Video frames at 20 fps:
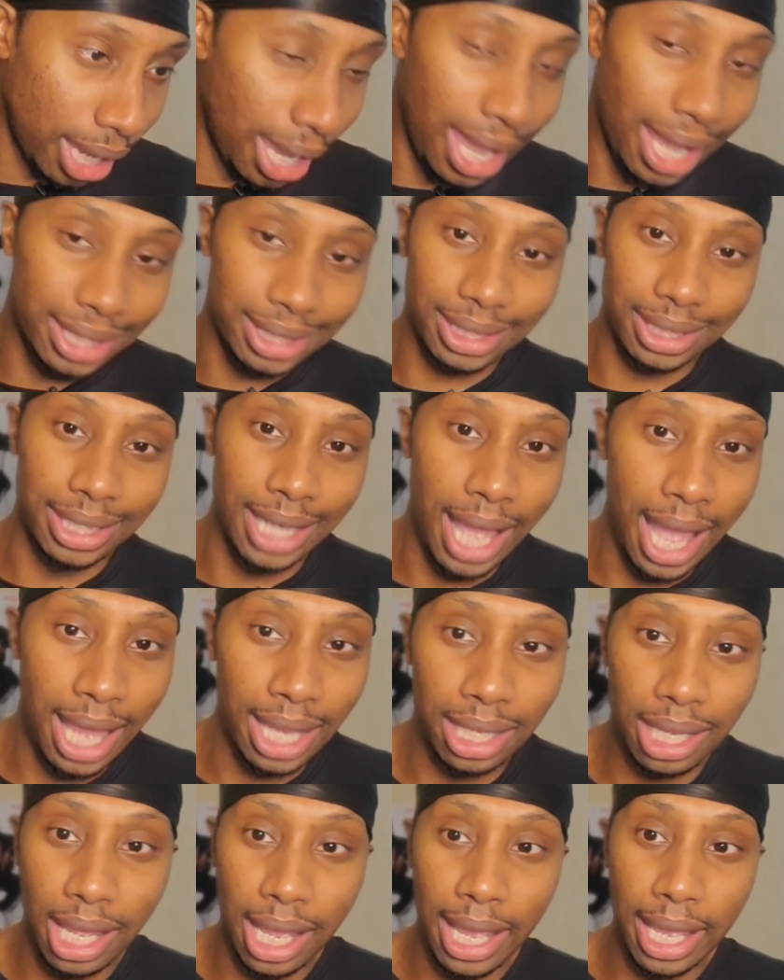it's
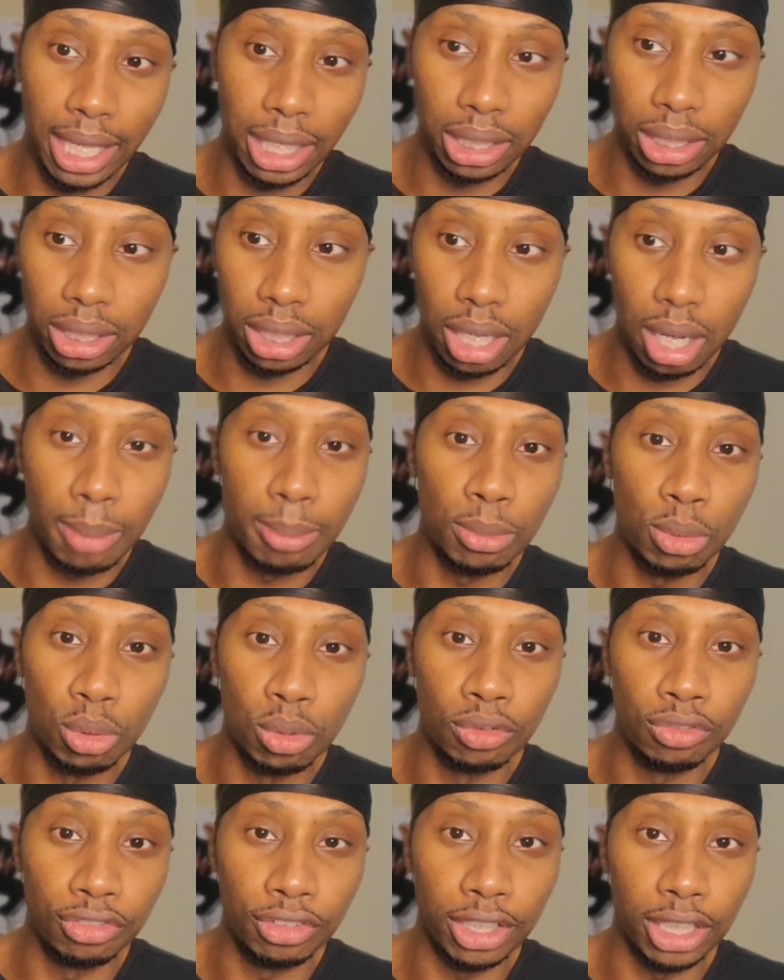not like a
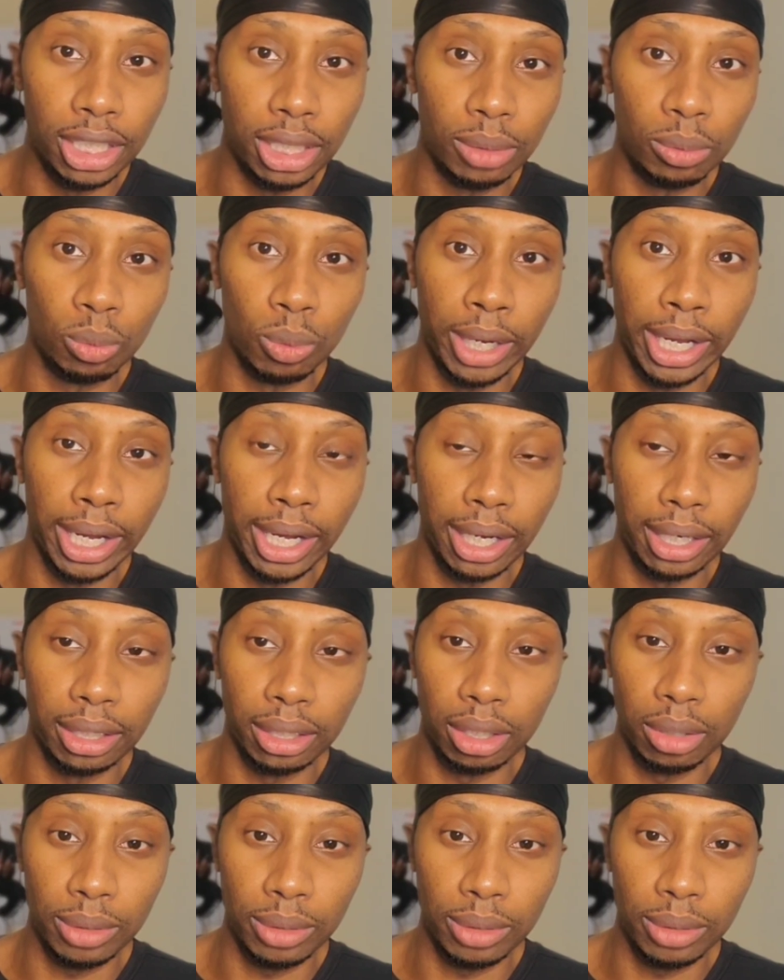movie where,